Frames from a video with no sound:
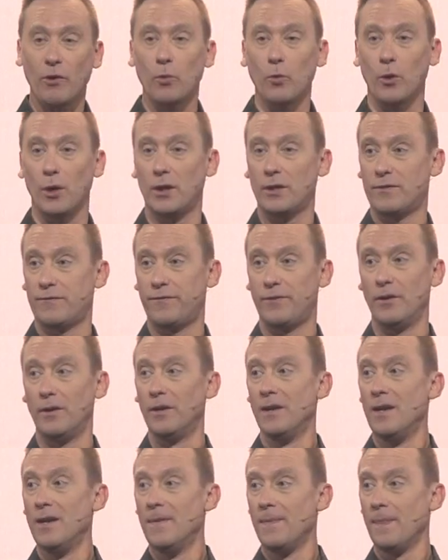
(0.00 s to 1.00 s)
worked for
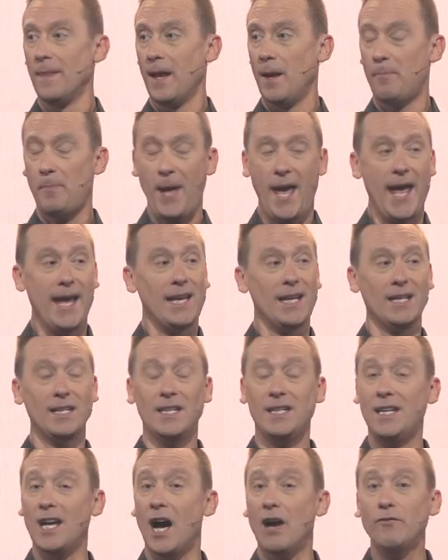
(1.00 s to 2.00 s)
a
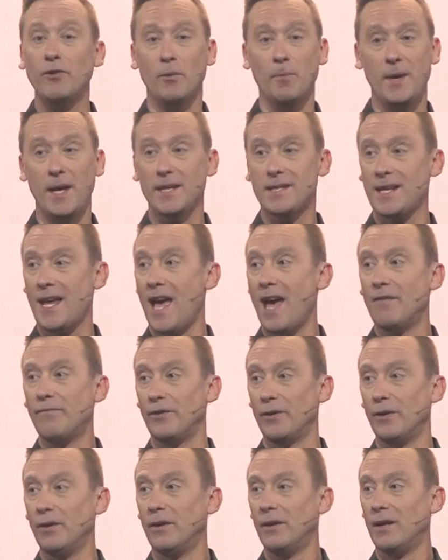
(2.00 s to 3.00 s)
pagan government
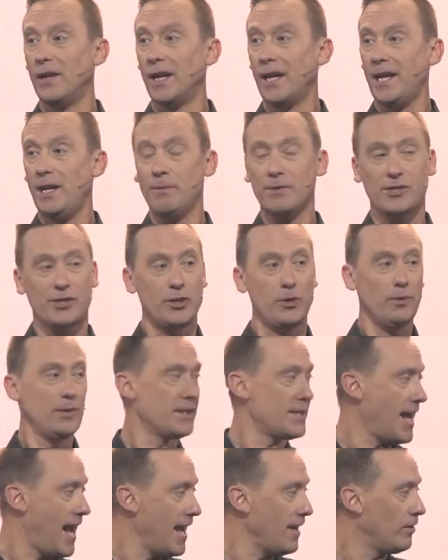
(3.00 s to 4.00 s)
ever. He was too
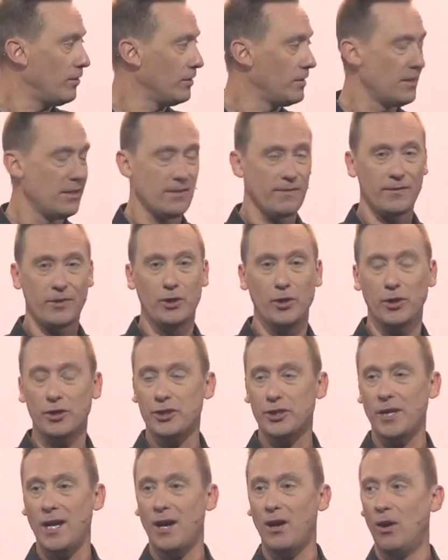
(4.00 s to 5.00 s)
entitled and
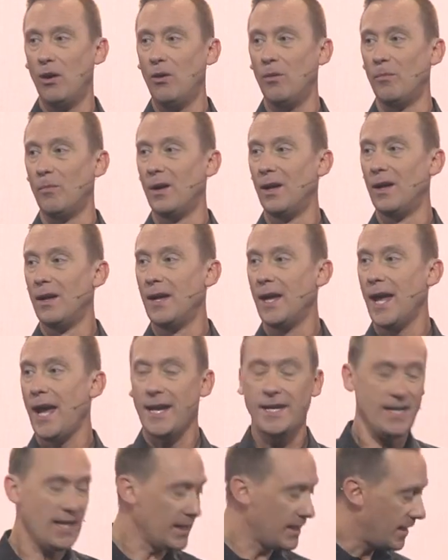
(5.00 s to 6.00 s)
cush at home.
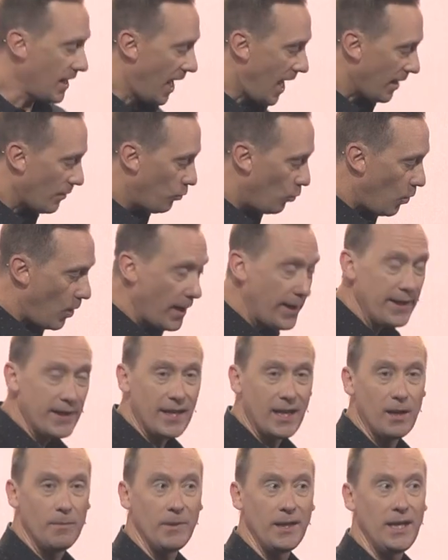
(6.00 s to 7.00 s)
And yet God wanted
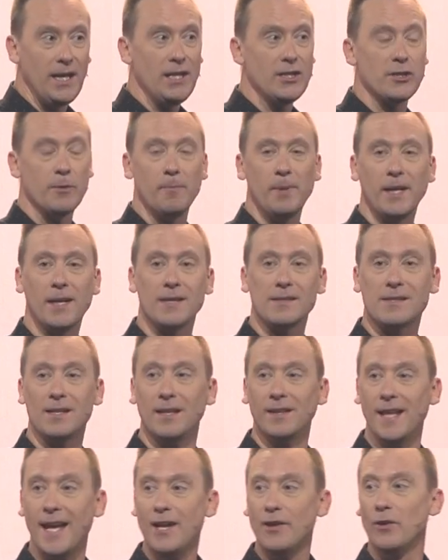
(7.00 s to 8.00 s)
him in Egypt because
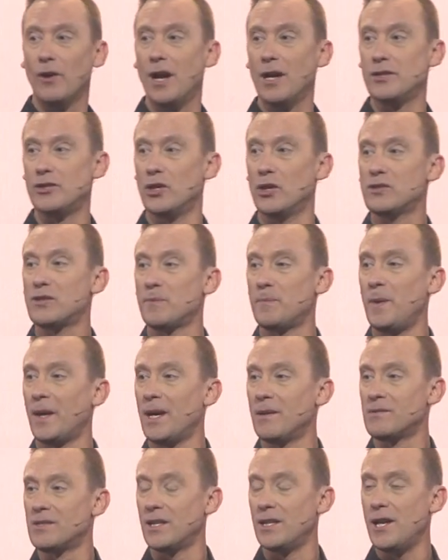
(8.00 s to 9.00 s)
later on, Joseph
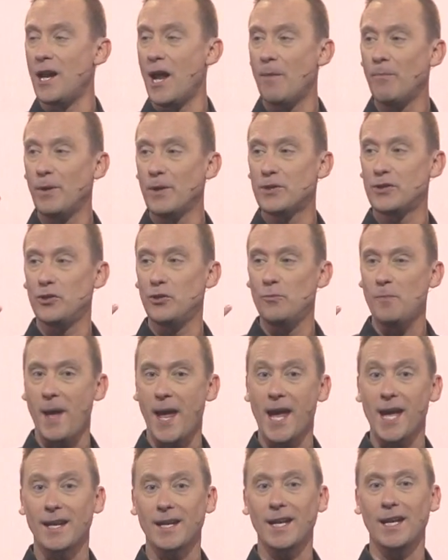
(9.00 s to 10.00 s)
becomes the number 2
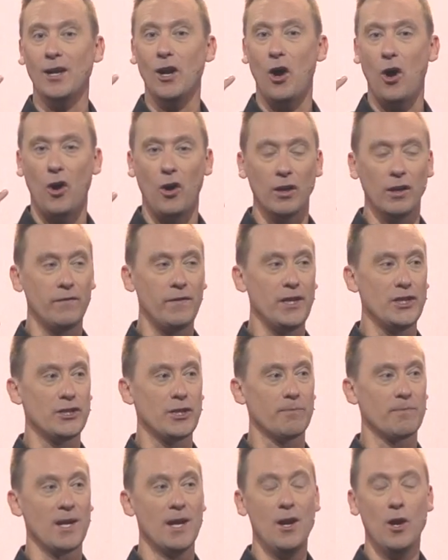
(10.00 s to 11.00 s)
man in all of
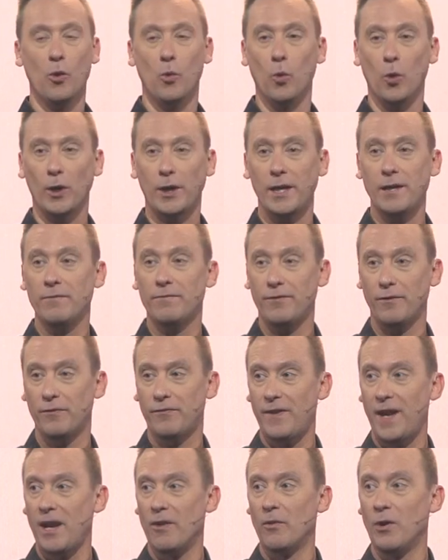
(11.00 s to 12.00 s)
Egypt, working for
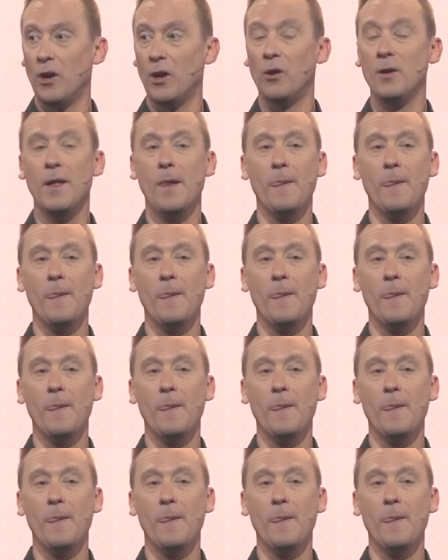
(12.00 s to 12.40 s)
Pharaoh.